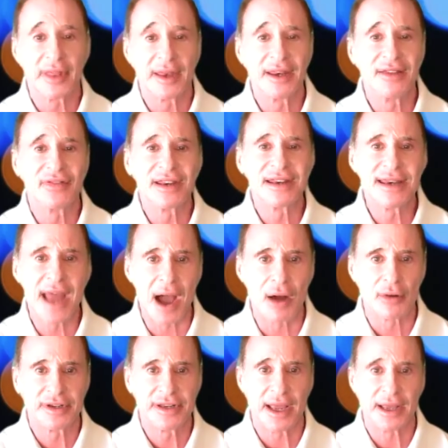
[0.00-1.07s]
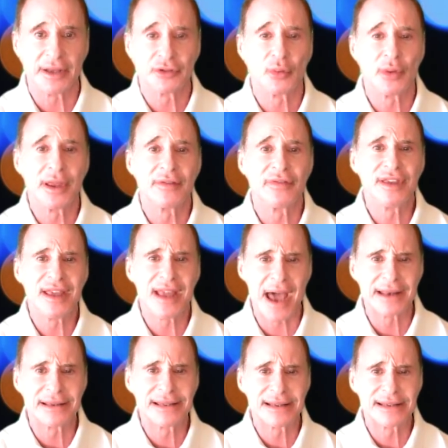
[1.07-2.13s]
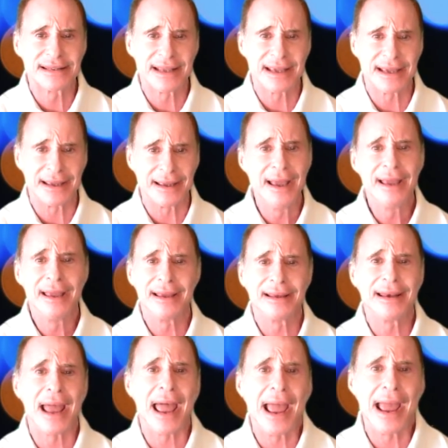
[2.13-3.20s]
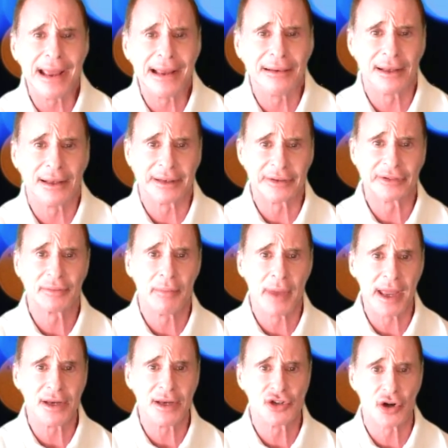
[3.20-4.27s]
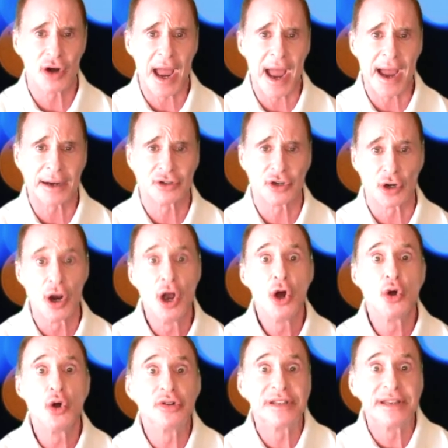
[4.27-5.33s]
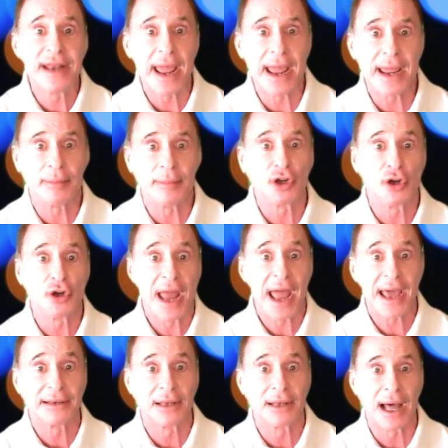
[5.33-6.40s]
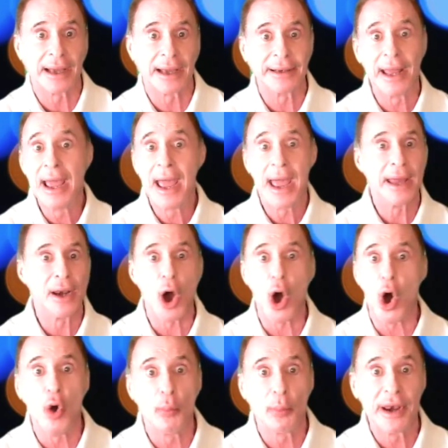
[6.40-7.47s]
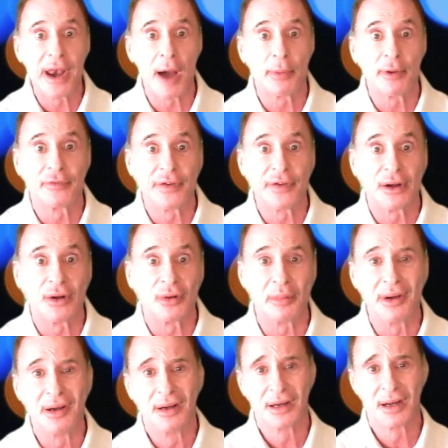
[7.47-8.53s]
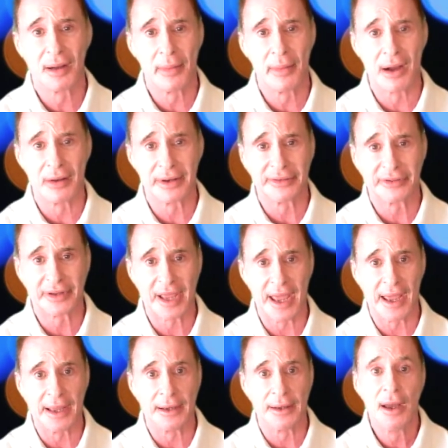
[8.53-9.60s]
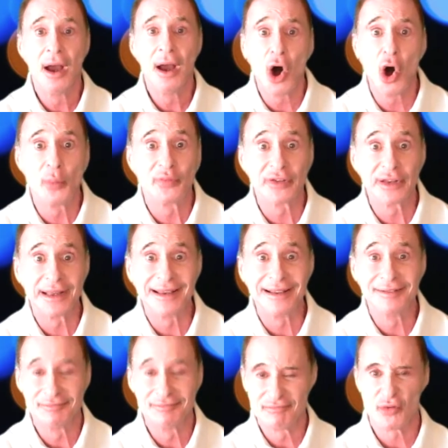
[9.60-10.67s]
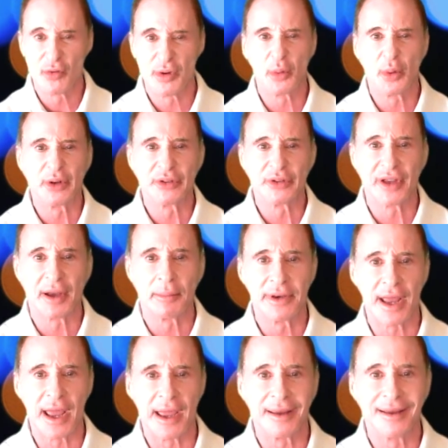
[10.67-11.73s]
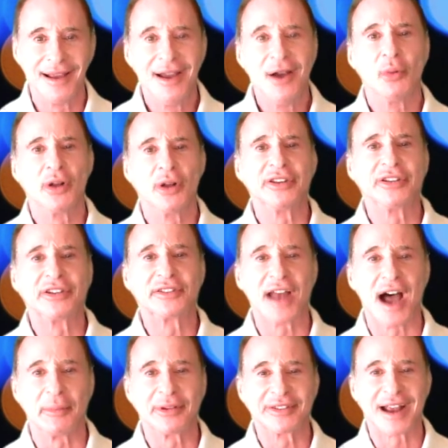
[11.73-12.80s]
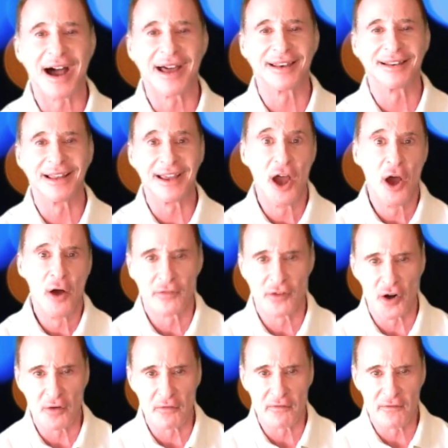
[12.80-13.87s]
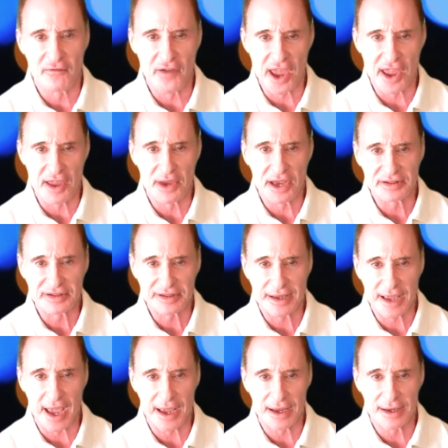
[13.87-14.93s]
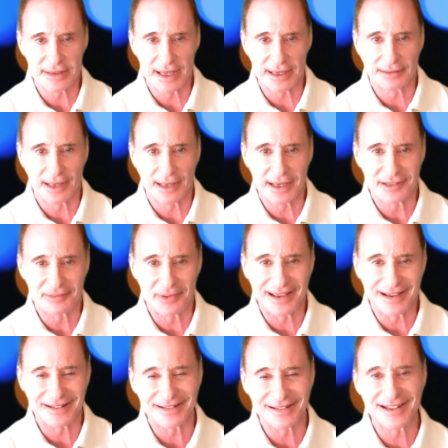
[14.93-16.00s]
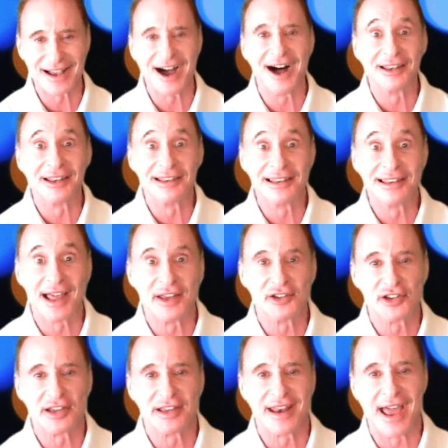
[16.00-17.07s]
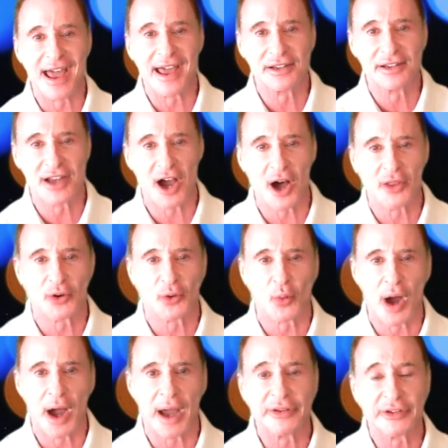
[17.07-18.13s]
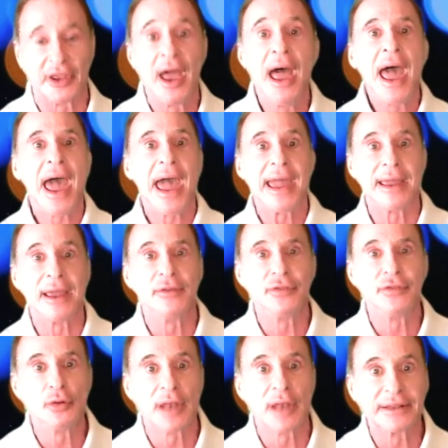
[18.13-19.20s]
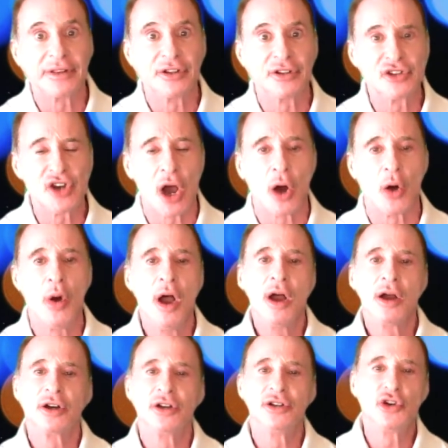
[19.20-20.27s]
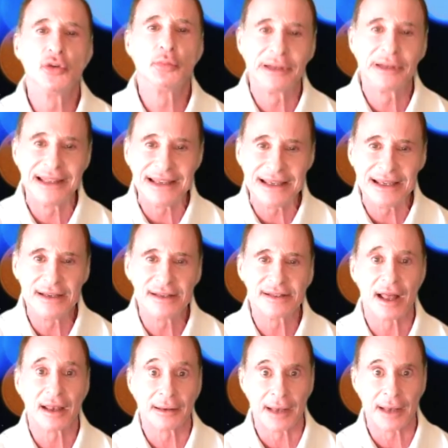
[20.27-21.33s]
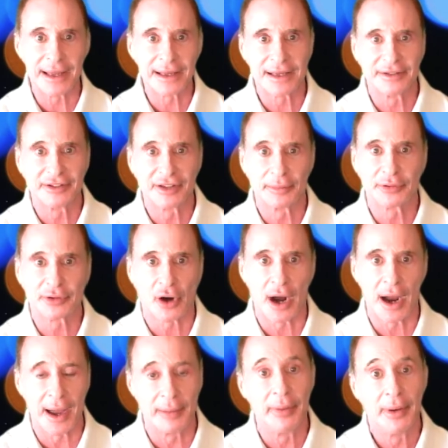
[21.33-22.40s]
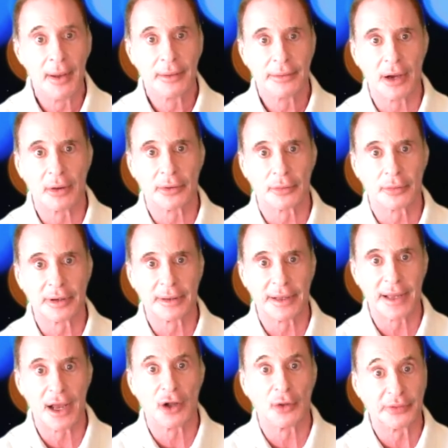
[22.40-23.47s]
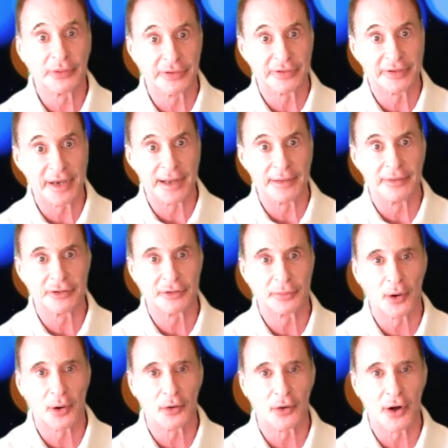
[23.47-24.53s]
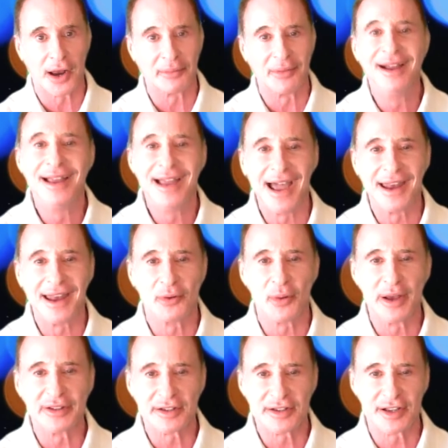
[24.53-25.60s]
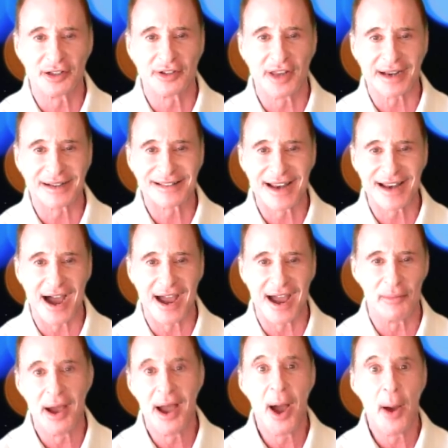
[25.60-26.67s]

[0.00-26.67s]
that even nowadays, we have yet to see an A-list major actor whose name could headline and open up a film come out as gay. Hopefully, we will someday. Well, this is Thomas Connolly for Famous Gays and Lesbians, Alleged and Otherwise. Hey, if you like this show, could you please like and subscribe? That would really help sustain this program. Anyways, until next time,